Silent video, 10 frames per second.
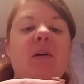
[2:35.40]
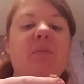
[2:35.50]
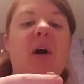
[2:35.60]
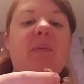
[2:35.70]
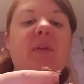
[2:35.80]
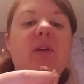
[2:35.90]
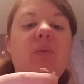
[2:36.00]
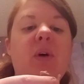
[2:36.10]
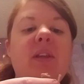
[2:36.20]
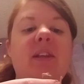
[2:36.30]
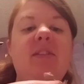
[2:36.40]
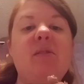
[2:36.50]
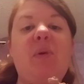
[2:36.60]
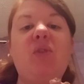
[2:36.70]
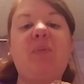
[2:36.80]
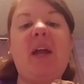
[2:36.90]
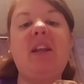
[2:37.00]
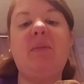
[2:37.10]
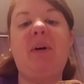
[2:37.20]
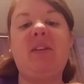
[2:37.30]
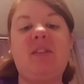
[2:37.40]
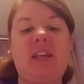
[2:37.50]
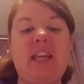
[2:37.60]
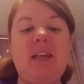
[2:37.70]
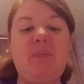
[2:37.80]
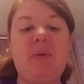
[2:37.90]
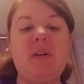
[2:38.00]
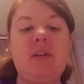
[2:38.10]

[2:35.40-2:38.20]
popular one that's the most pain in the butt to keep